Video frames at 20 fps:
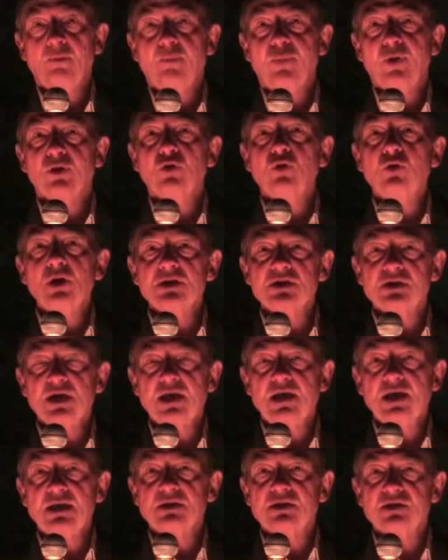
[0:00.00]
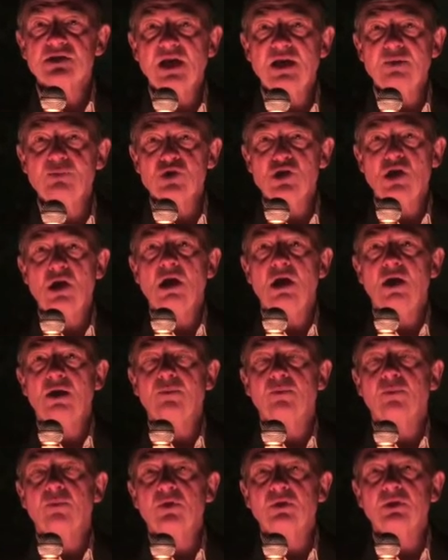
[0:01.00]
But could I say at the same
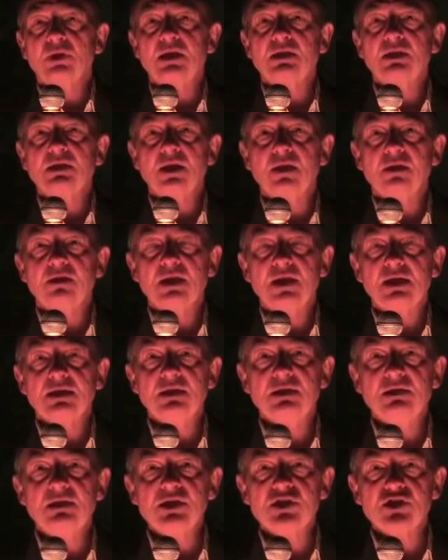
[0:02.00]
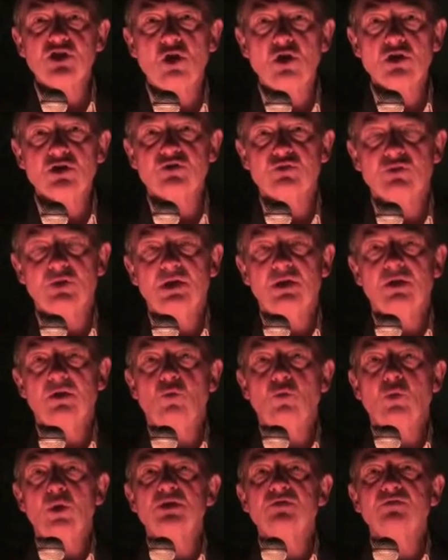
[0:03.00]
time that in this
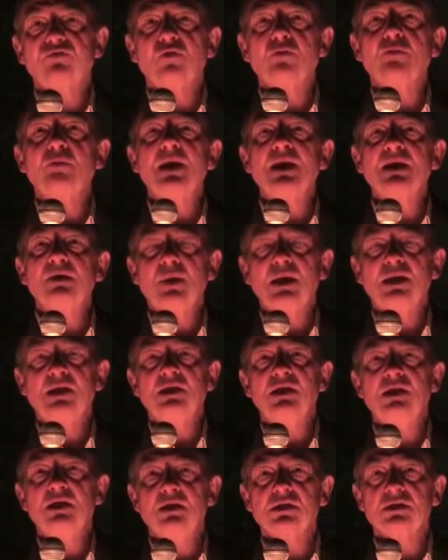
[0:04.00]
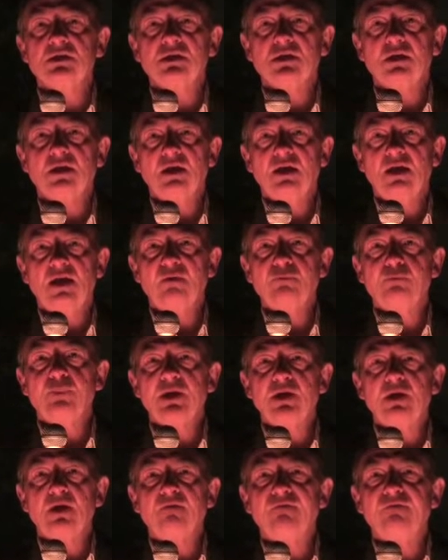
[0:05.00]
country, which for many, many years have
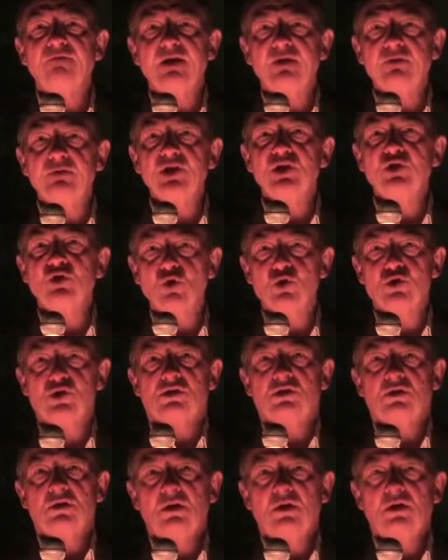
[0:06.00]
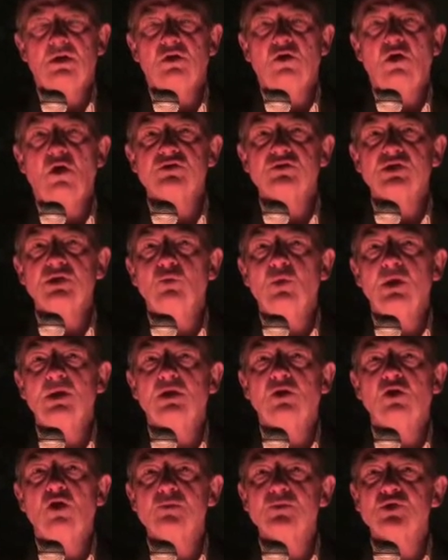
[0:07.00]
been a very good country when
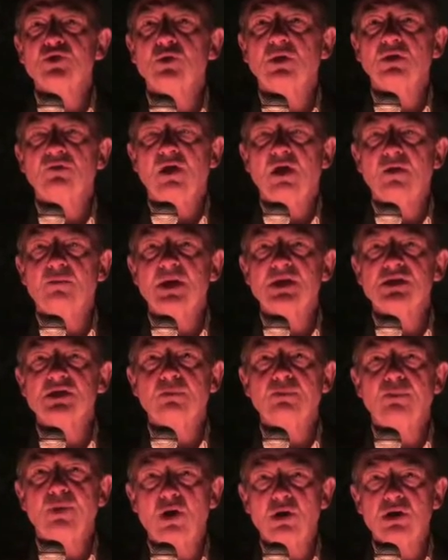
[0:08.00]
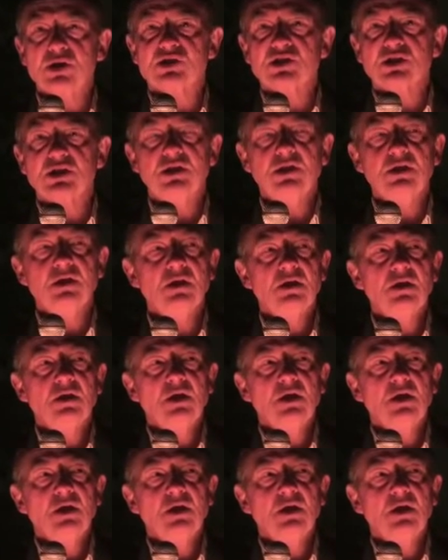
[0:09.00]
it comes to environmental policy,